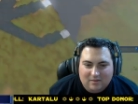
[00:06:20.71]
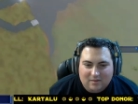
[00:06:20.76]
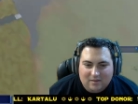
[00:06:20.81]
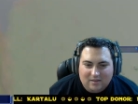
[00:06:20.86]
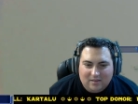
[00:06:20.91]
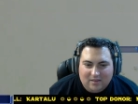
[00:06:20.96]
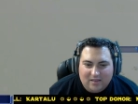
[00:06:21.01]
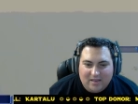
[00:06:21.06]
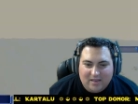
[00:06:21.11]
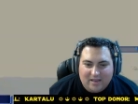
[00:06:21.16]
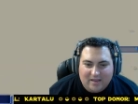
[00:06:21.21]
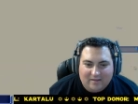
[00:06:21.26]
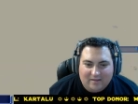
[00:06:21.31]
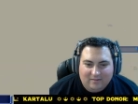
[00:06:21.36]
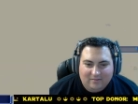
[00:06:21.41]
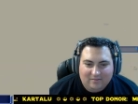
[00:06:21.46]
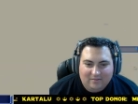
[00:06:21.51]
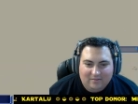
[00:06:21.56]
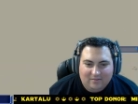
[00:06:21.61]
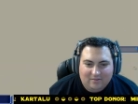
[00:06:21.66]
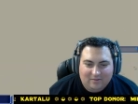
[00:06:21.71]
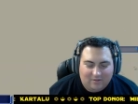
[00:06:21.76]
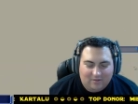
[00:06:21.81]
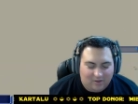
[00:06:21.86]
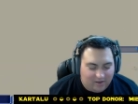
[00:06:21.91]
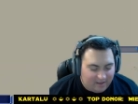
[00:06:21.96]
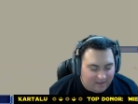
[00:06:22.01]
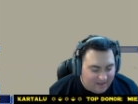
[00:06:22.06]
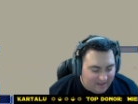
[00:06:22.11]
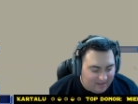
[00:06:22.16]
Yeah,
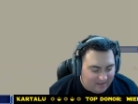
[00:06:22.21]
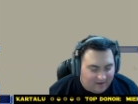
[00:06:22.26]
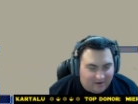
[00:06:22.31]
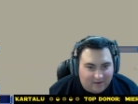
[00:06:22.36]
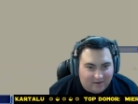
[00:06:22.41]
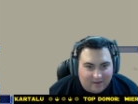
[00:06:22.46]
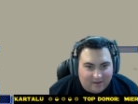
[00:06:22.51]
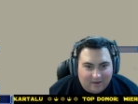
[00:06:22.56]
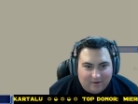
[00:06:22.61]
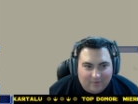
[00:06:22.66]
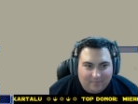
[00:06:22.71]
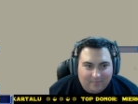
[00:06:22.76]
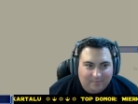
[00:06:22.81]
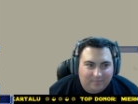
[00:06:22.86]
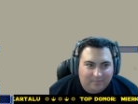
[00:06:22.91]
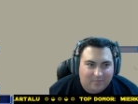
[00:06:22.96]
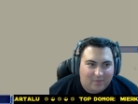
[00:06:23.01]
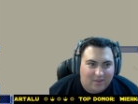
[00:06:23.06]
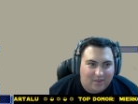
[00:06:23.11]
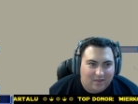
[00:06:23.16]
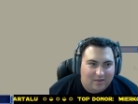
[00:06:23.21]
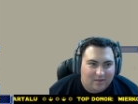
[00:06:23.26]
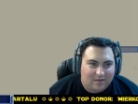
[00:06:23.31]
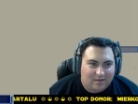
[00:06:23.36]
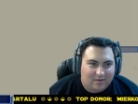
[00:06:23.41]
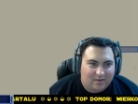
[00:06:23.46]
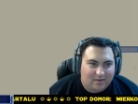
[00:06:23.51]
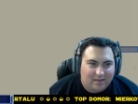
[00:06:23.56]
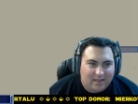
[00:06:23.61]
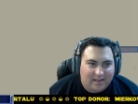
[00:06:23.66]
look at that. There you go.
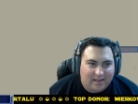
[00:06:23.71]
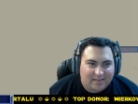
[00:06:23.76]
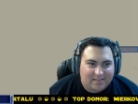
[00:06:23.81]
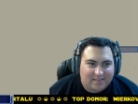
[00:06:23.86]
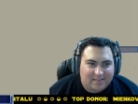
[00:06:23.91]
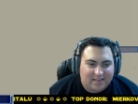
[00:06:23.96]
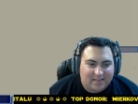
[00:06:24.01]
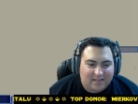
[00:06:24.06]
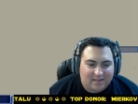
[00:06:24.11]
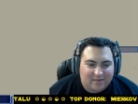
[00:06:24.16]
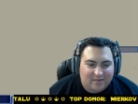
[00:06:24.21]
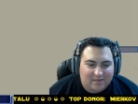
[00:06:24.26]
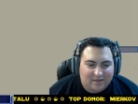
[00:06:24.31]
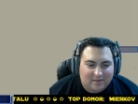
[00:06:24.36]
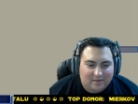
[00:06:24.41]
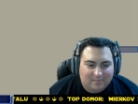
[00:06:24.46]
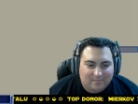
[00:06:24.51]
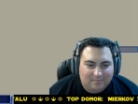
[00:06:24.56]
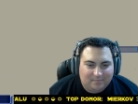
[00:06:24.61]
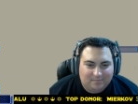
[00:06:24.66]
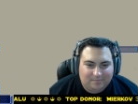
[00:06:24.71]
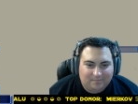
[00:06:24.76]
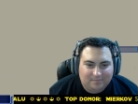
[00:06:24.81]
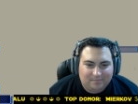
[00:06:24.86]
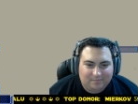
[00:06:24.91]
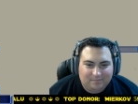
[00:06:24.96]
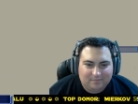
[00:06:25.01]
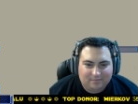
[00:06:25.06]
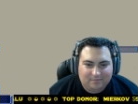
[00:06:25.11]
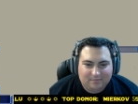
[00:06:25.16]
Can't see anything
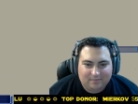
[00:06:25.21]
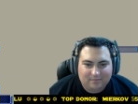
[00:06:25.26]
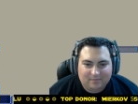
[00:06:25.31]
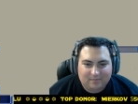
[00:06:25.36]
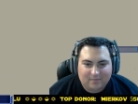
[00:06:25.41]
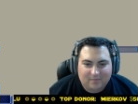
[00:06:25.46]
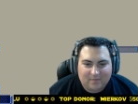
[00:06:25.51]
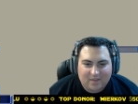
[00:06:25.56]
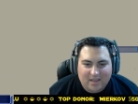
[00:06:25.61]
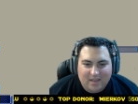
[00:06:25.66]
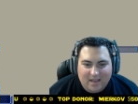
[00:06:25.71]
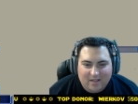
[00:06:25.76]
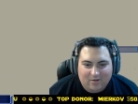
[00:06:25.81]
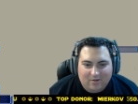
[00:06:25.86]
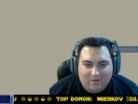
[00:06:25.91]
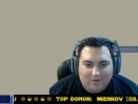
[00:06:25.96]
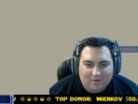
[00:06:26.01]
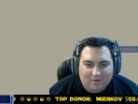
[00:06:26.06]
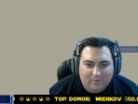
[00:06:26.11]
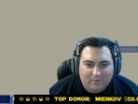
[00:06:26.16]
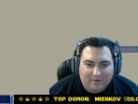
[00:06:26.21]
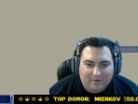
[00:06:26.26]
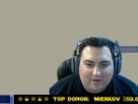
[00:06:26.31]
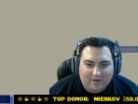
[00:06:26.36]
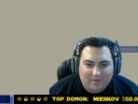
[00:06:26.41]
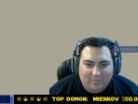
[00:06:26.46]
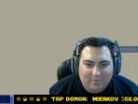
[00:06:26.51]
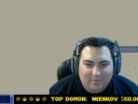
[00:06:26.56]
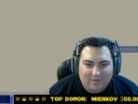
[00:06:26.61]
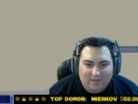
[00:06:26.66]
at all. We're
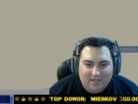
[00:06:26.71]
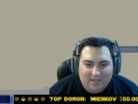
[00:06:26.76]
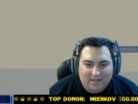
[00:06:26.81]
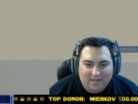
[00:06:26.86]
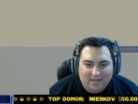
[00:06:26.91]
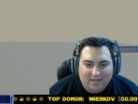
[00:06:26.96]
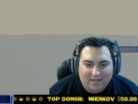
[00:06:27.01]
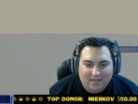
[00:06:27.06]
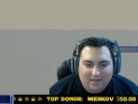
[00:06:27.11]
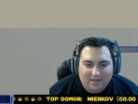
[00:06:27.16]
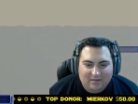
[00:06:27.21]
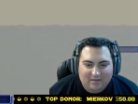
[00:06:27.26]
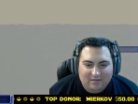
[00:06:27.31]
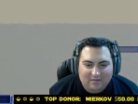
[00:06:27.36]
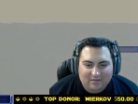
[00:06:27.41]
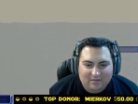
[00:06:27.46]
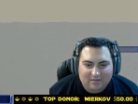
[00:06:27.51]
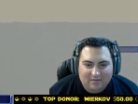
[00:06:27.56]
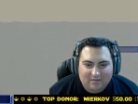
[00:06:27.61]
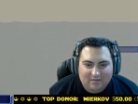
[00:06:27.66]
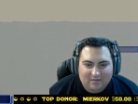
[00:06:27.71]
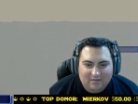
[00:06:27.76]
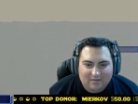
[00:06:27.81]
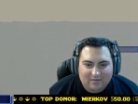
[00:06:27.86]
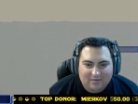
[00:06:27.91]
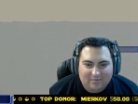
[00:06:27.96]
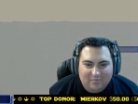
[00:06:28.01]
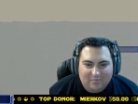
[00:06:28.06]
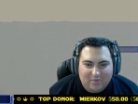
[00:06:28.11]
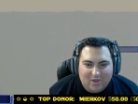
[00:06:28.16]
completely
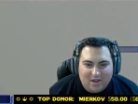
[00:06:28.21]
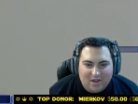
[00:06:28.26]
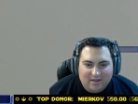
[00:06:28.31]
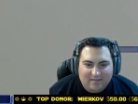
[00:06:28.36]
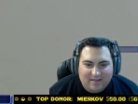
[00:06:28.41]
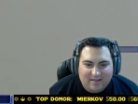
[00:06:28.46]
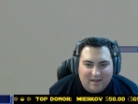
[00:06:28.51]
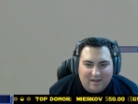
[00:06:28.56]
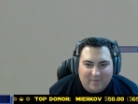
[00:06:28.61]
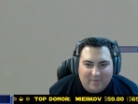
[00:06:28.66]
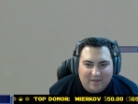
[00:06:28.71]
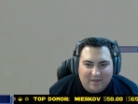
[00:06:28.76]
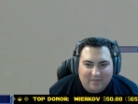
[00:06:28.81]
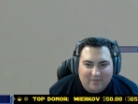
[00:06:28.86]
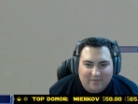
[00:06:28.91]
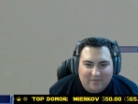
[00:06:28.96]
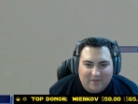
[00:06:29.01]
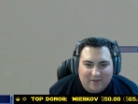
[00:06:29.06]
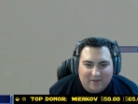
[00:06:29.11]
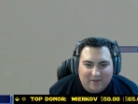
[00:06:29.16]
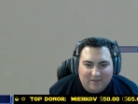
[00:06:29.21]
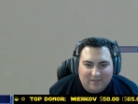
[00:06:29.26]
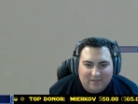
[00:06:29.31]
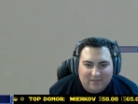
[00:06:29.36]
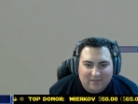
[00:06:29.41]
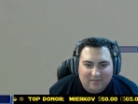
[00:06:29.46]
blocked out by the fog.